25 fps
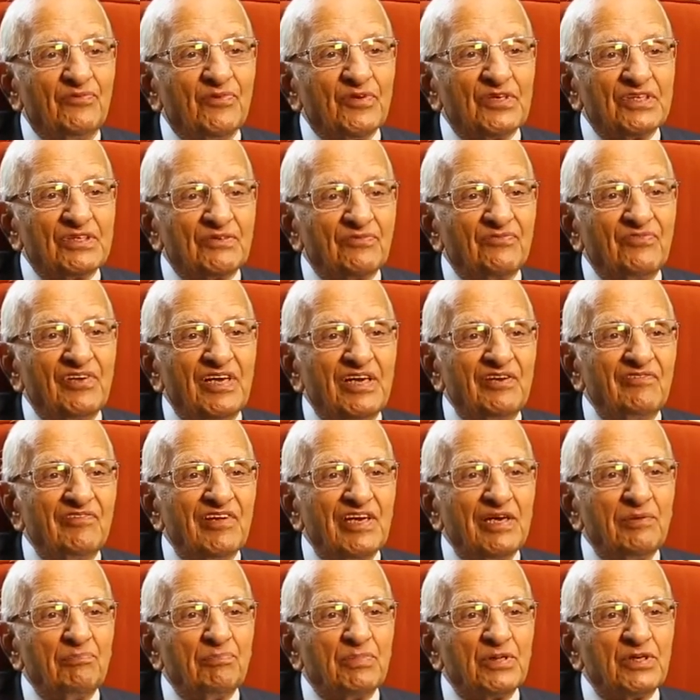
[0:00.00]
he was
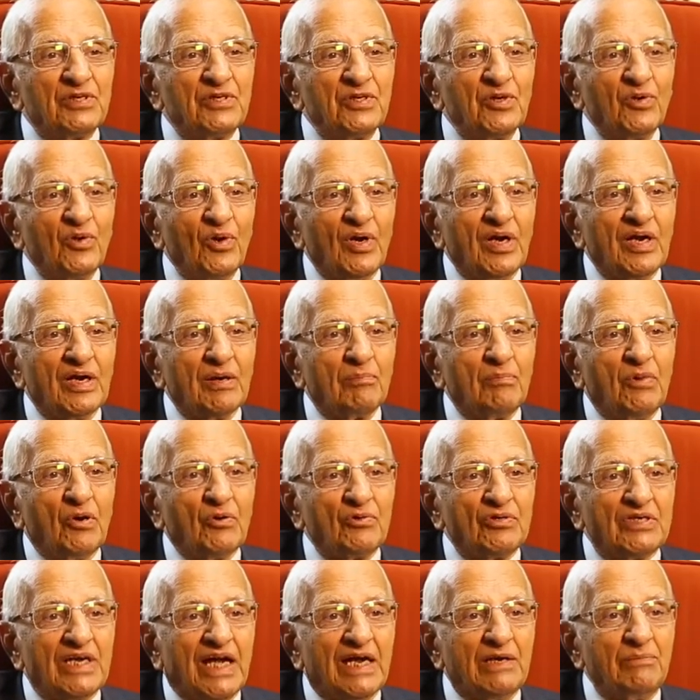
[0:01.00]
very, very particular
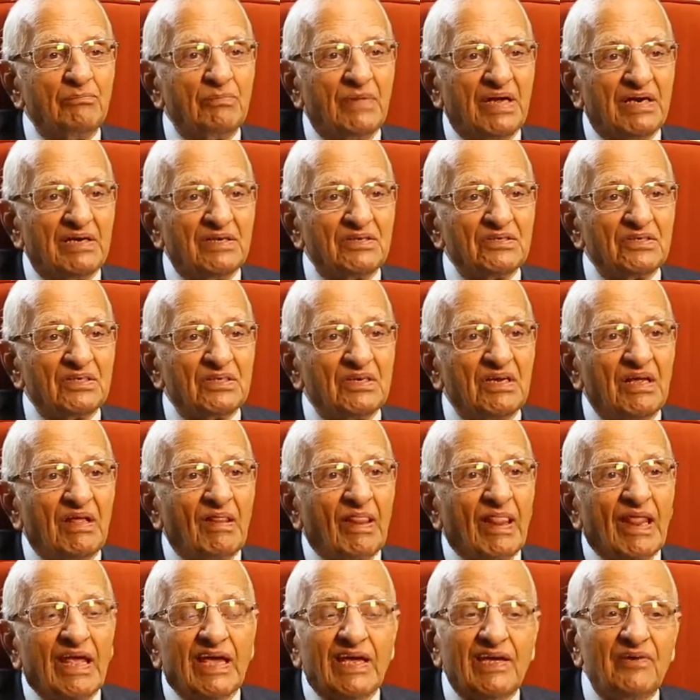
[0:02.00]
about time
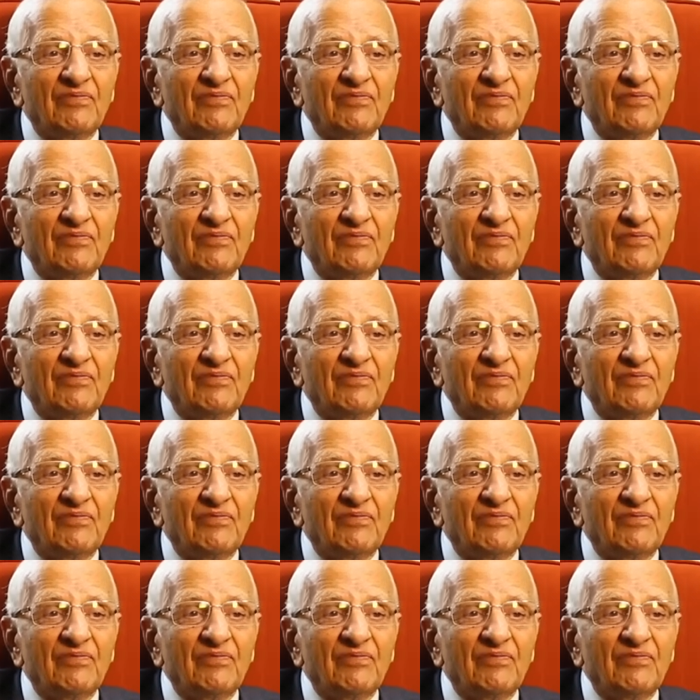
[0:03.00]
management.